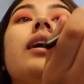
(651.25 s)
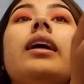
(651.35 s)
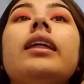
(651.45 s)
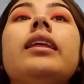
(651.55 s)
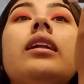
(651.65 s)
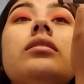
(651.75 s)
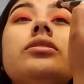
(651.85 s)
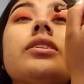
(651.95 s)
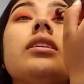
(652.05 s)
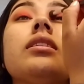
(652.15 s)
And then I'm
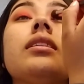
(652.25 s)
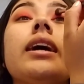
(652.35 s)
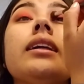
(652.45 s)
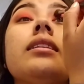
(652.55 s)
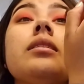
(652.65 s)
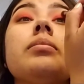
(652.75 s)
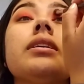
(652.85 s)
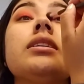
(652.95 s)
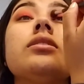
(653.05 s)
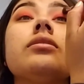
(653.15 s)
just gonna lightly
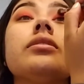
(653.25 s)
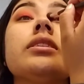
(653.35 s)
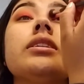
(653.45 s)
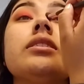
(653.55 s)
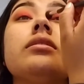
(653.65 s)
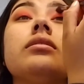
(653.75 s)
blend over it.